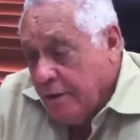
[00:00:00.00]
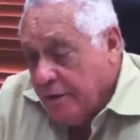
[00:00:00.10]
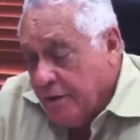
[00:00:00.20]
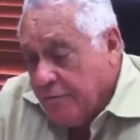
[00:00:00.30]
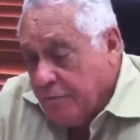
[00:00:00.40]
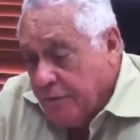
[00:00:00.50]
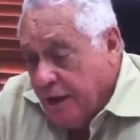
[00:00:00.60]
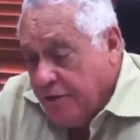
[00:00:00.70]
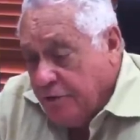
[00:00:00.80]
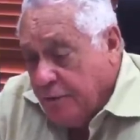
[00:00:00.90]
Therefore,
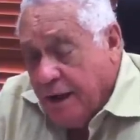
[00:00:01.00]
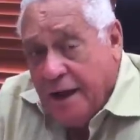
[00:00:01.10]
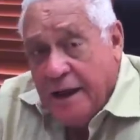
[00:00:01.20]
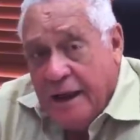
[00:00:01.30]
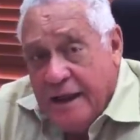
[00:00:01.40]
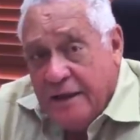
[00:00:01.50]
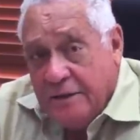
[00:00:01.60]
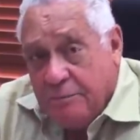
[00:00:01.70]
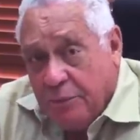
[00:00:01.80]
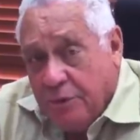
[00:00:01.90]
that is why I link
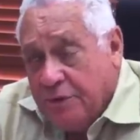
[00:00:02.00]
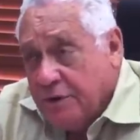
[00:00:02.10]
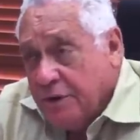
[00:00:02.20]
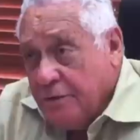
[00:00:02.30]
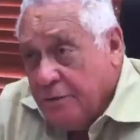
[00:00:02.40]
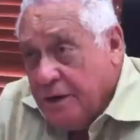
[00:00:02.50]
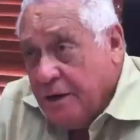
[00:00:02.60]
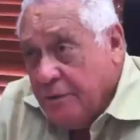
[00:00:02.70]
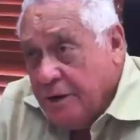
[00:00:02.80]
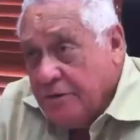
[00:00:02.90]
the port and the
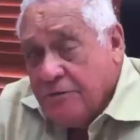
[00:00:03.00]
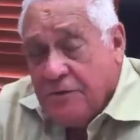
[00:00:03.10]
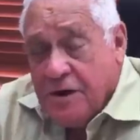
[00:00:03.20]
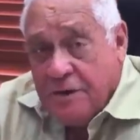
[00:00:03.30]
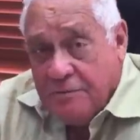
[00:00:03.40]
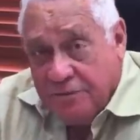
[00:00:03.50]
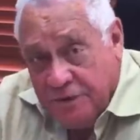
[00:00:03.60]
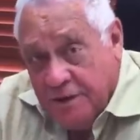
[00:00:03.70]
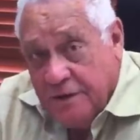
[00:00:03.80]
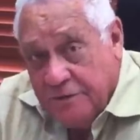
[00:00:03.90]
railway to Vernon
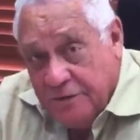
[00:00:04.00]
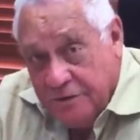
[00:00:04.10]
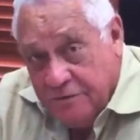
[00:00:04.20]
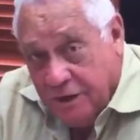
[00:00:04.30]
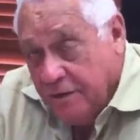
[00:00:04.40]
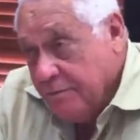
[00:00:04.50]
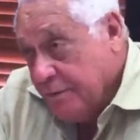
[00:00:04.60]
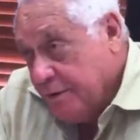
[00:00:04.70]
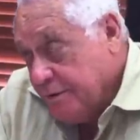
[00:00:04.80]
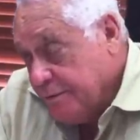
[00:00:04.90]
Field as a
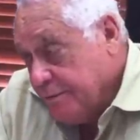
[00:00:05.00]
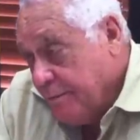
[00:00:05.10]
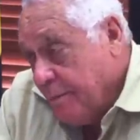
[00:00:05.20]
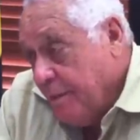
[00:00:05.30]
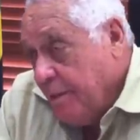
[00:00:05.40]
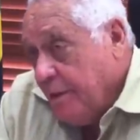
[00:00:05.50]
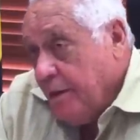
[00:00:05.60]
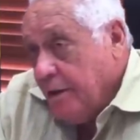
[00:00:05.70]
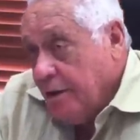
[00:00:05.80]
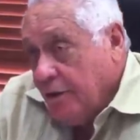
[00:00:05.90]
development.
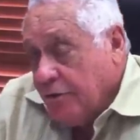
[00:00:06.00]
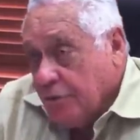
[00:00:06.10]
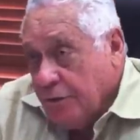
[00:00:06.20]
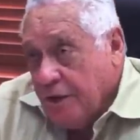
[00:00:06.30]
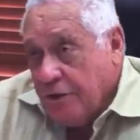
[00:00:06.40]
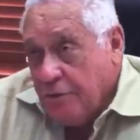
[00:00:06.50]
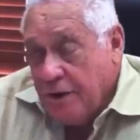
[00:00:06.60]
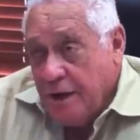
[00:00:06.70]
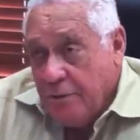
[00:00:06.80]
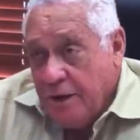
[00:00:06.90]
So that the
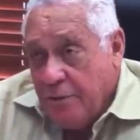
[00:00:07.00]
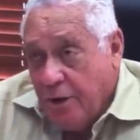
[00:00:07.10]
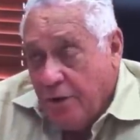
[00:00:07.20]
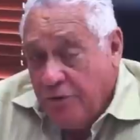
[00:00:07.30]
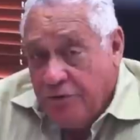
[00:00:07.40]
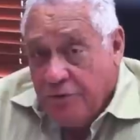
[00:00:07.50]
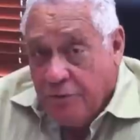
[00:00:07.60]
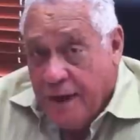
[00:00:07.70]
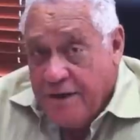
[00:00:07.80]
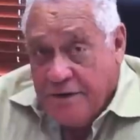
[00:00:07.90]
railway runs
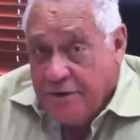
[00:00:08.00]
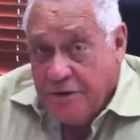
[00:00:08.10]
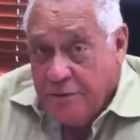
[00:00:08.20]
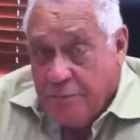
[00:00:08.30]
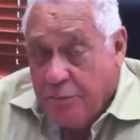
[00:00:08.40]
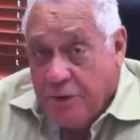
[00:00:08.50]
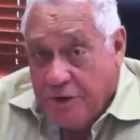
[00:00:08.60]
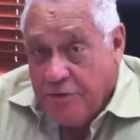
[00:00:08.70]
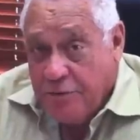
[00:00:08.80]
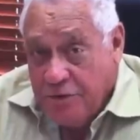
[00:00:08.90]
right into the port
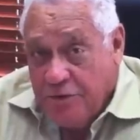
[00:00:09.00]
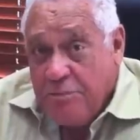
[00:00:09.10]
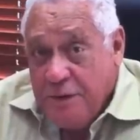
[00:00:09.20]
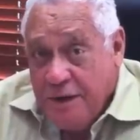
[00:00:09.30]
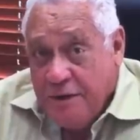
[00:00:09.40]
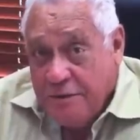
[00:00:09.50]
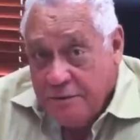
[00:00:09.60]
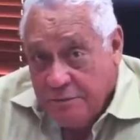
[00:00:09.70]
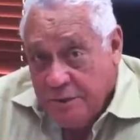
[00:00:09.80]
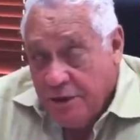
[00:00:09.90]
as we speak,
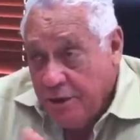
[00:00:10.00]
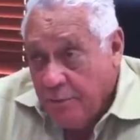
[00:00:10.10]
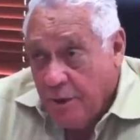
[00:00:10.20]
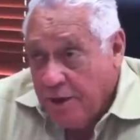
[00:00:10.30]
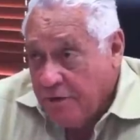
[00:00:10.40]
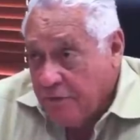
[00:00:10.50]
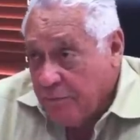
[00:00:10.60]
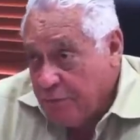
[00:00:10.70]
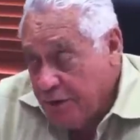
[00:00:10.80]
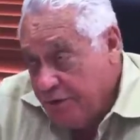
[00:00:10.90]
near the Matapa
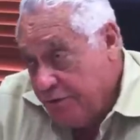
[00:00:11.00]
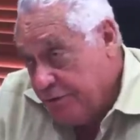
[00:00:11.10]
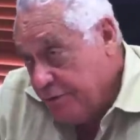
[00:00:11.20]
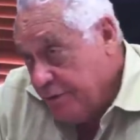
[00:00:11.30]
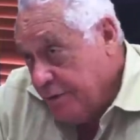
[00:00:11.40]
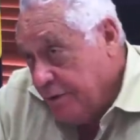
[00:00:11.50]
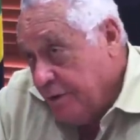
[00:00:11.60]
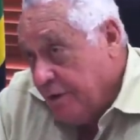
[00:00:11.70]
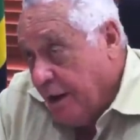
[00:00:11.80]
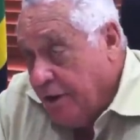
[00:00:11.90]
Bridge,
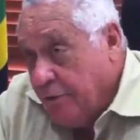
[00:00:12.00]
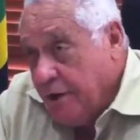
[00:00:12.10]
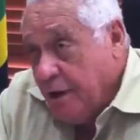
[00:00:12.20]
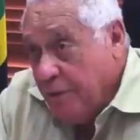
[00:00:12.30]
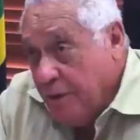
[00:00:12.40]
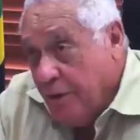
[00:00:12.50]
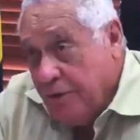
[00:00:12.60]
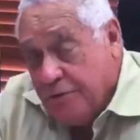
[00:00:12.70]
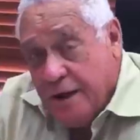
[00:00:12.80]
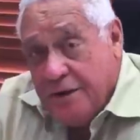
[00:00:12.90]
and the railway
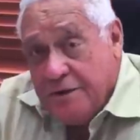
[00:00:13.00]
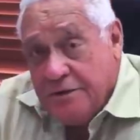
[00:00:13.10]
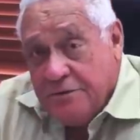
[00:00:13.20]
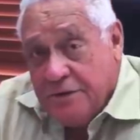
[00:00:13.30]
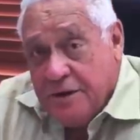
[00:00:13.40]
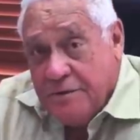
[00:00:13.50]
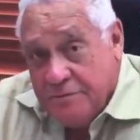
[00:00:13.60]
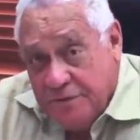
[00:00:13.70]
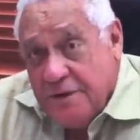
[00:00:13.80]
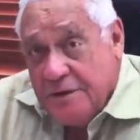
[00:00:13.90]
runs right into Vernon
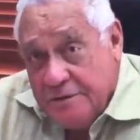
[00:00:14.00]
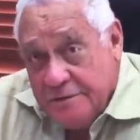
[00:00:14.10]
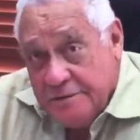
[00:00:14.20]
Field.